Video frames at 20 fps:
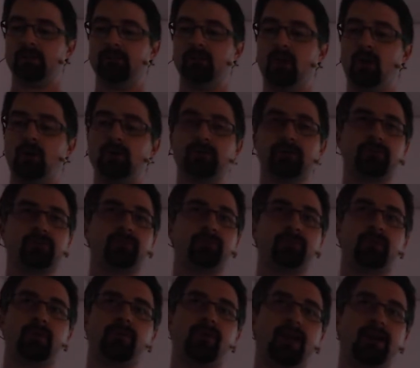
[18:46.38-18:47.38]
nodes
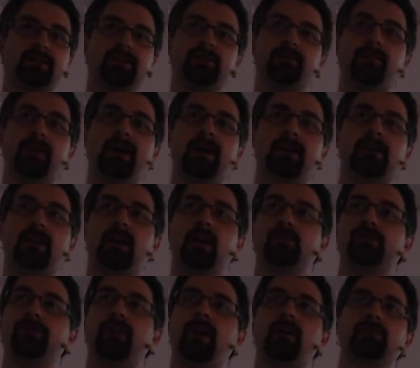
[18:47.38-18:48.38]
provided by
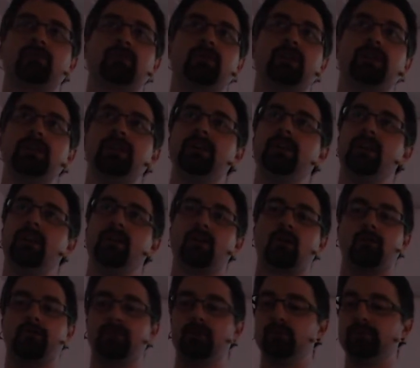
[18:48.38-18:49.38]
Cloud Foundry,
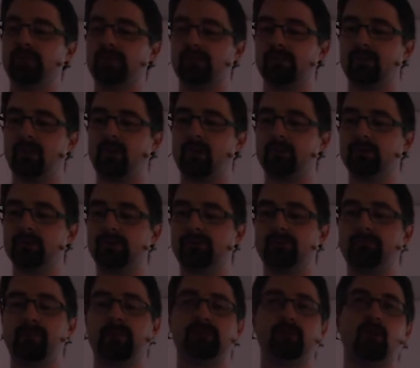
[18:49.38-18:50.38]
computing
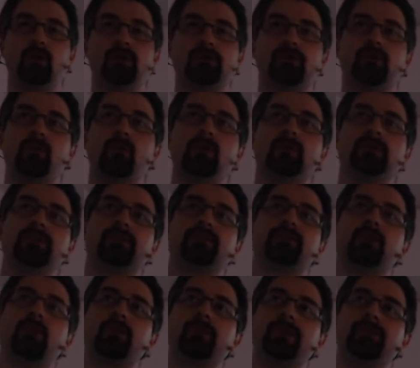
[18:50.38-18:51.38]
nodes, but also all the
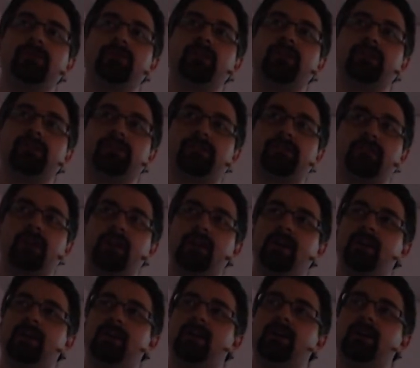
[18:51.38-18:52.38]
services,
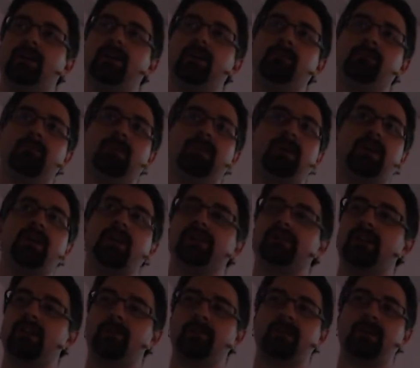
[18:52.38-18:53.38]

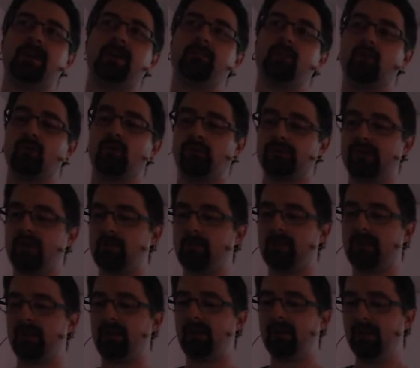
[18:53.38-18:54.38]
MariaDB,
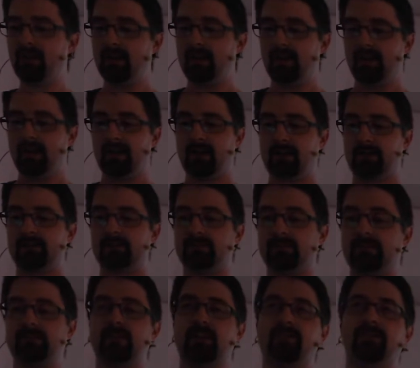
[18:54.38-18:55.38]
MongoDB,
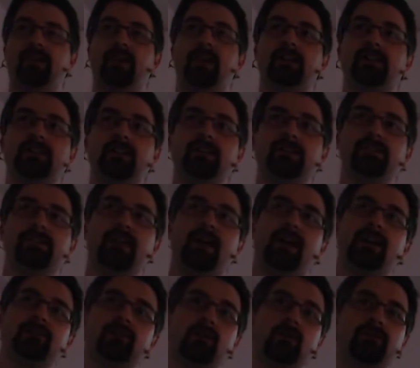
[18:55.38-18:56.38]
and stuff like this,
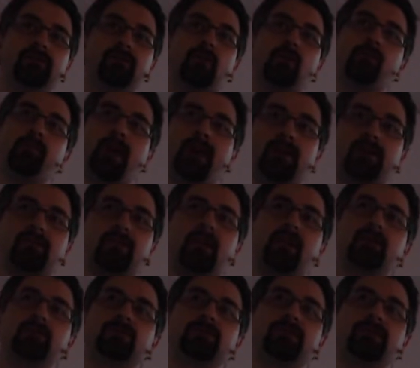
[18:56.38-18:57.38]
and also
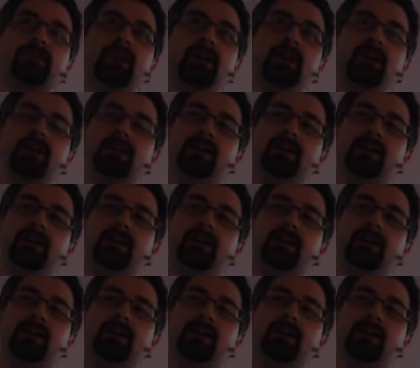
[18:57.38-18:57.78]
background